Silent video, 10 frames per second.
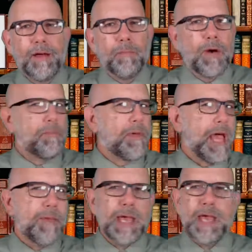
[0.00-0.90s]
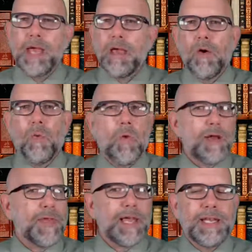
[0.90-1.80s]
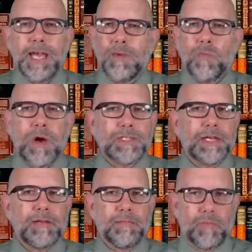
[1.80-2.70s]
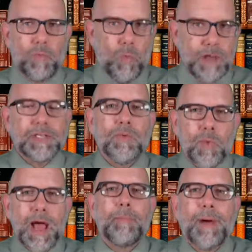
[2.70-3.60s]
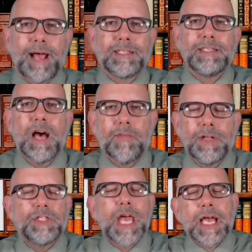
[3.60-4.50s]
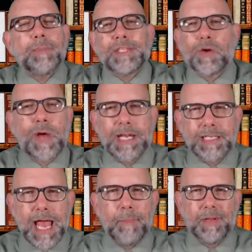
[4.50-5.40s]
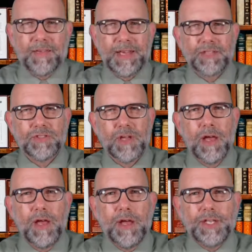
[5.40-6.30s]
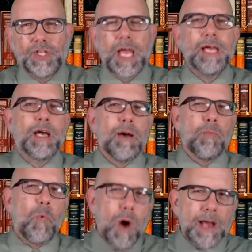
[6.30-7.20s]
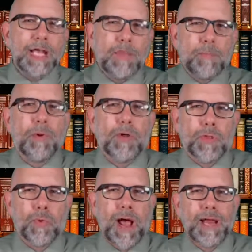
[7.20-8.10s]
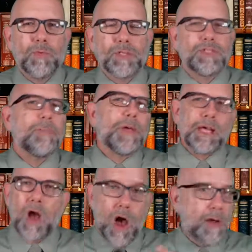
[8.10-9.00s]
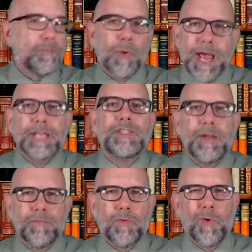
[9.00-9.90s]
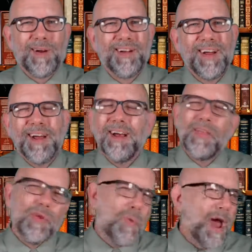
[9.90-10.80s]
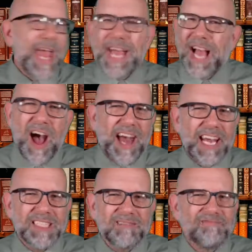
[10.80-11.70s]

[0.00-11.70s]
but maybe what they did wasn't right by itself. And Jacob is a great example of this. Jacob wanting the birthright was something God praised him for. The way he got it,